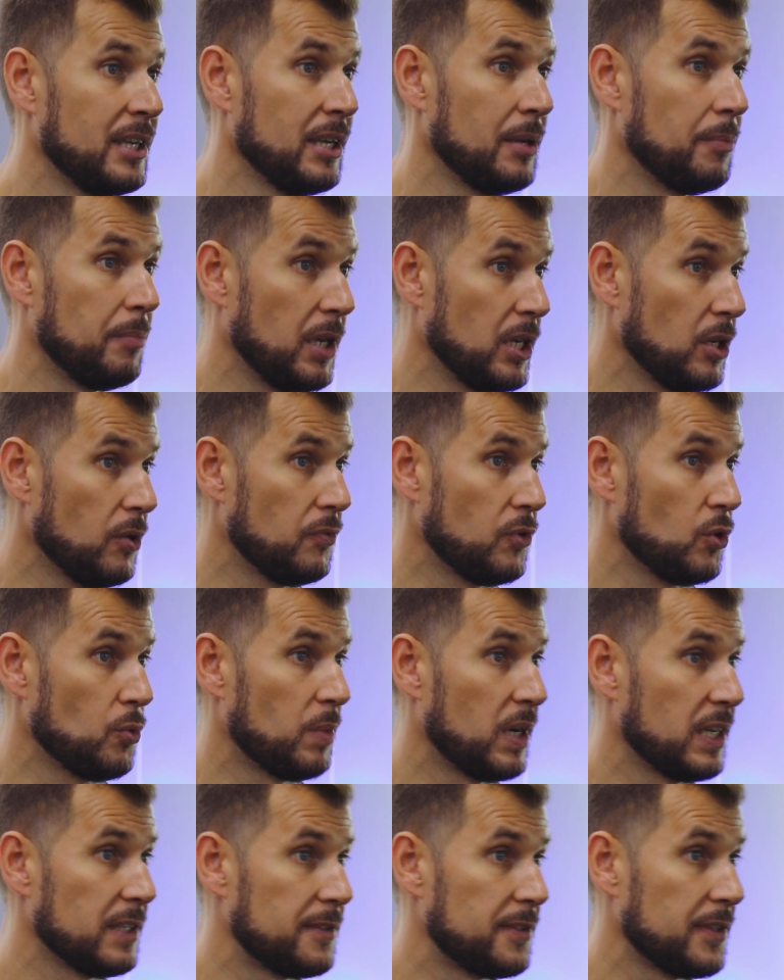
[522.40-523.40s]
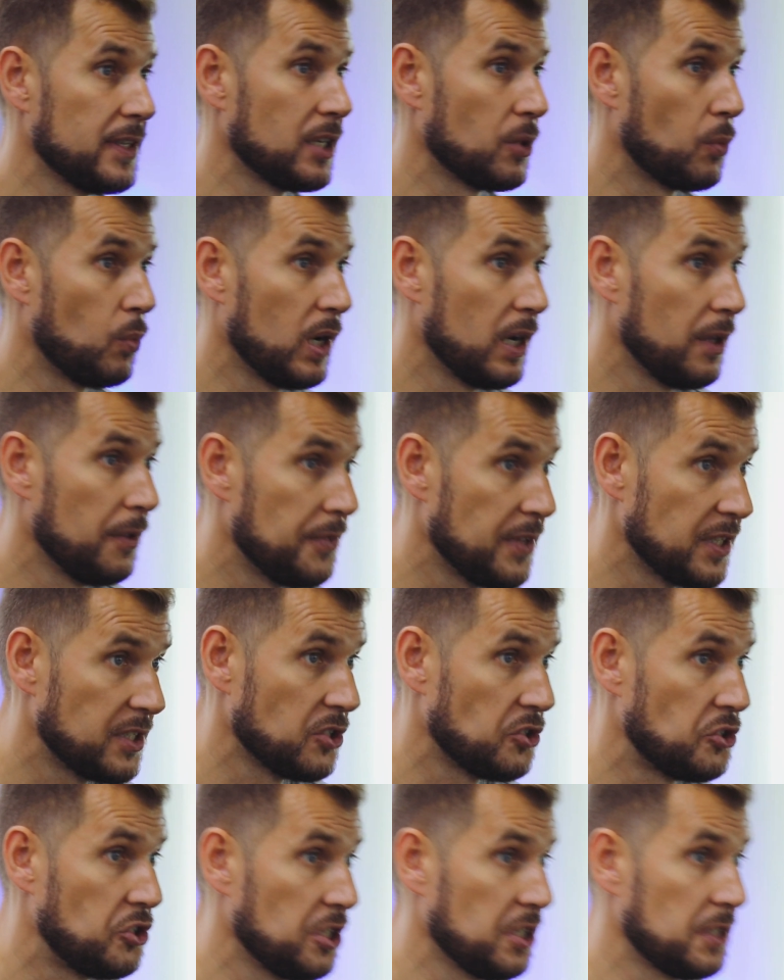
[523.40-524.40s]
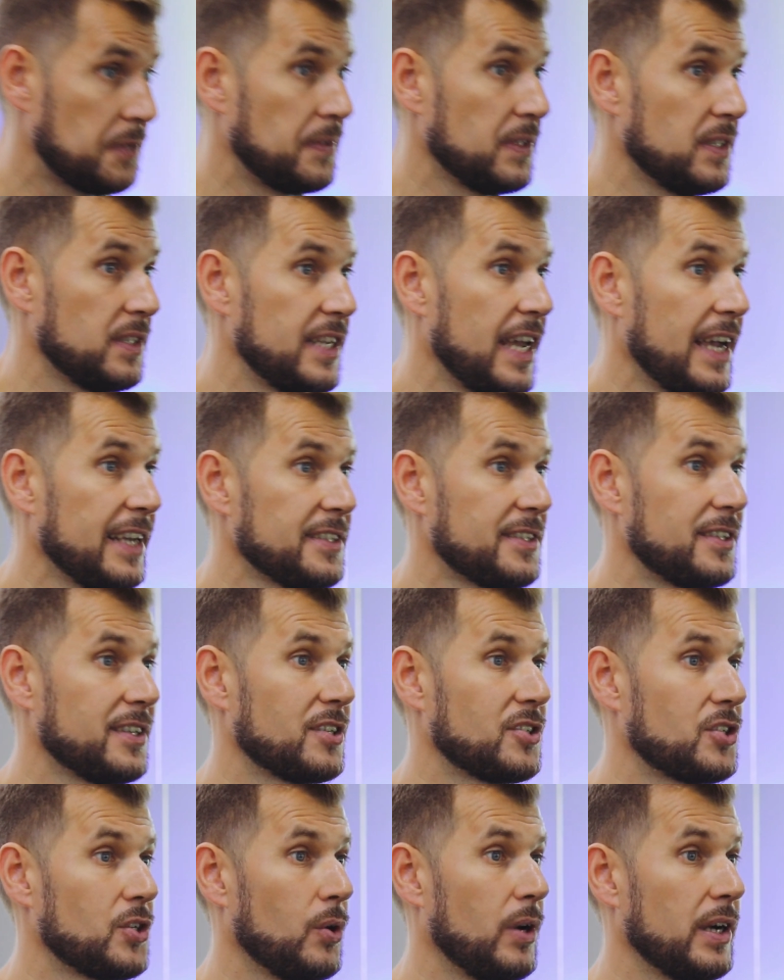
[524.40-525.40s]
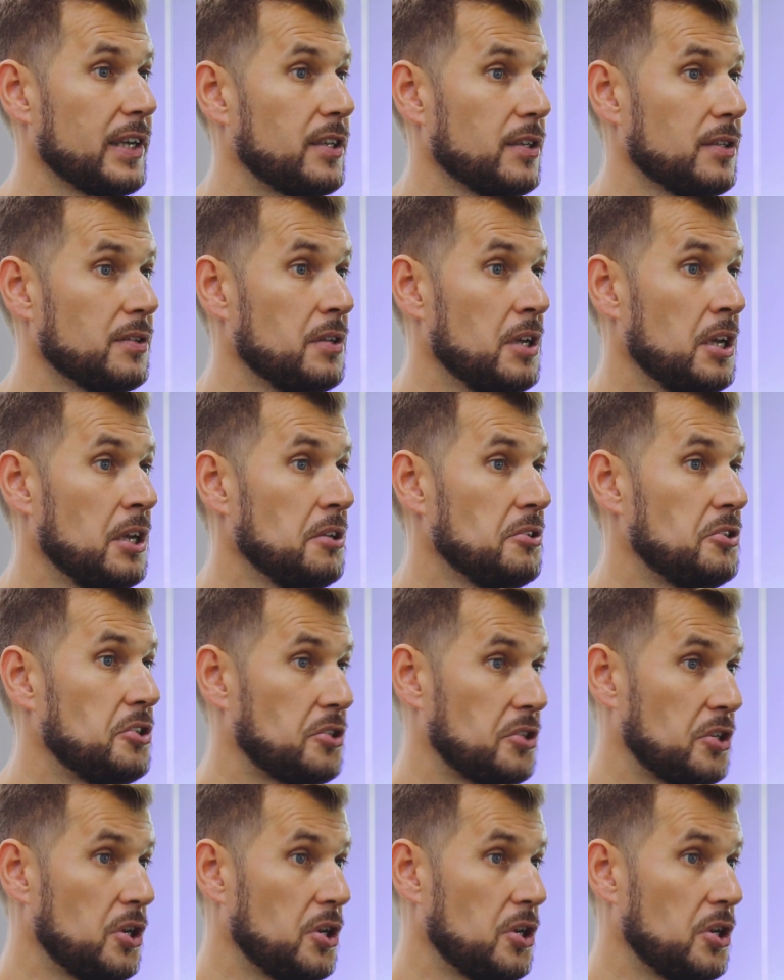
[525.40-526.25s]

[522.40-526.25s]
Many of you might think, well, this is just fantastic, so I can just